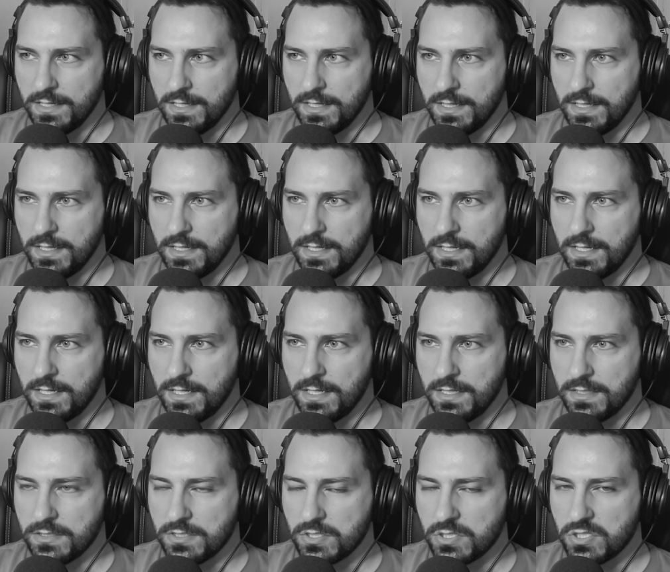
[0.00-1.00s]

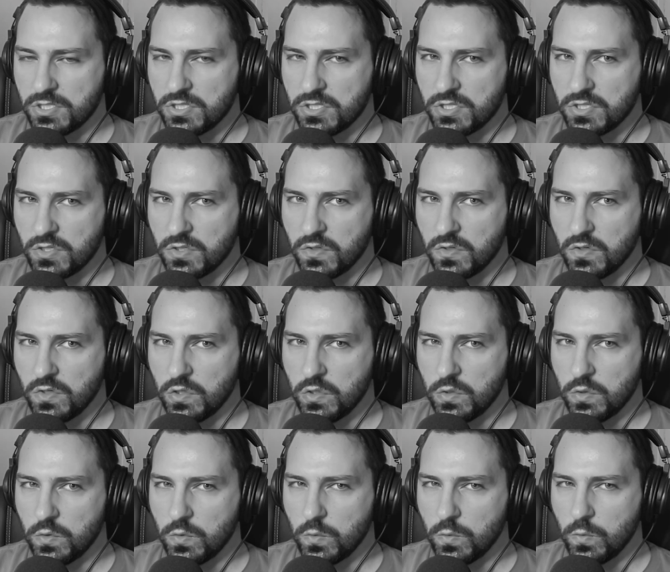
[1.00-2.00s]
uh,
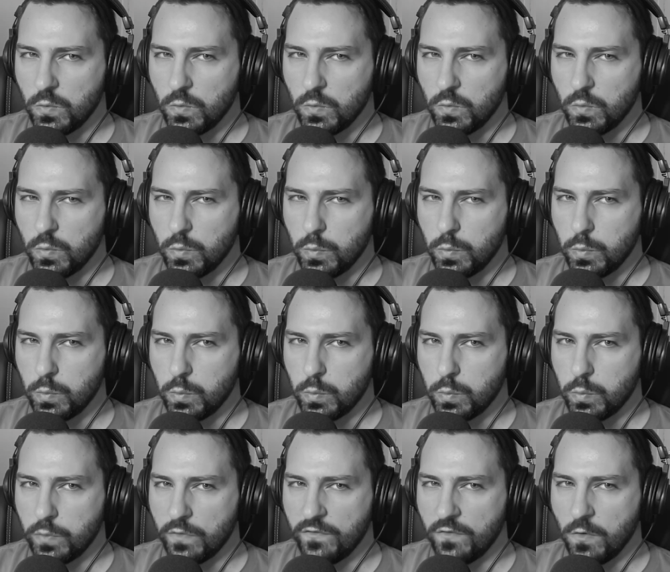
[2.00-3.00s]
so
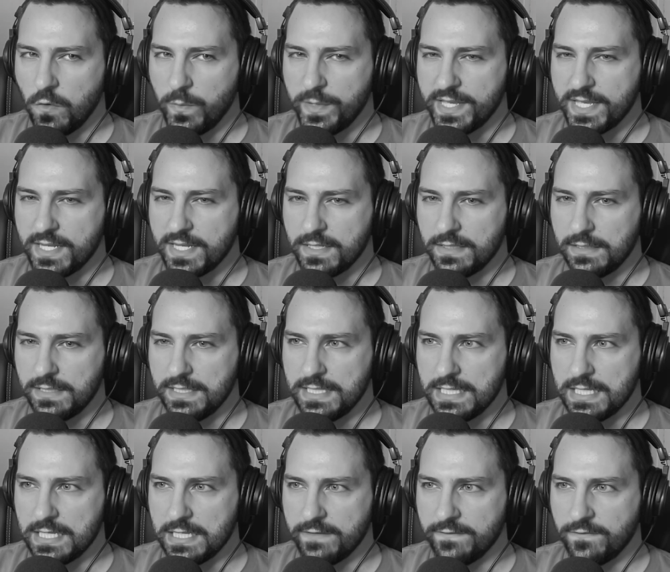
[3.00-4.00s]
before we can
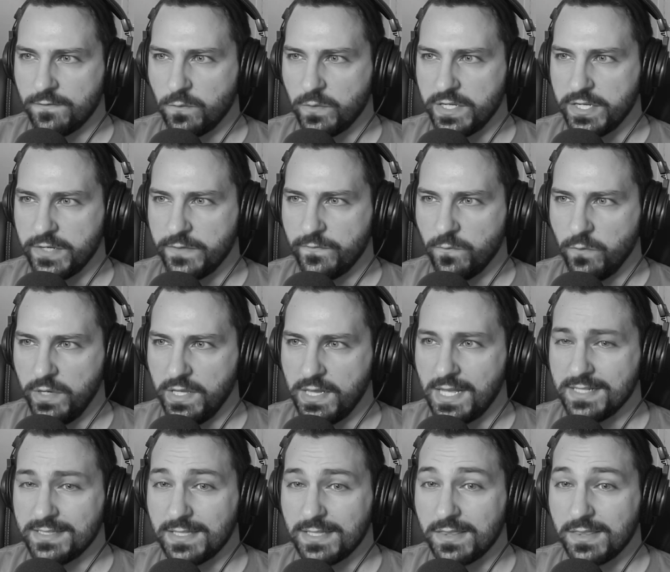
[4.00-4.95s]
leave, we realize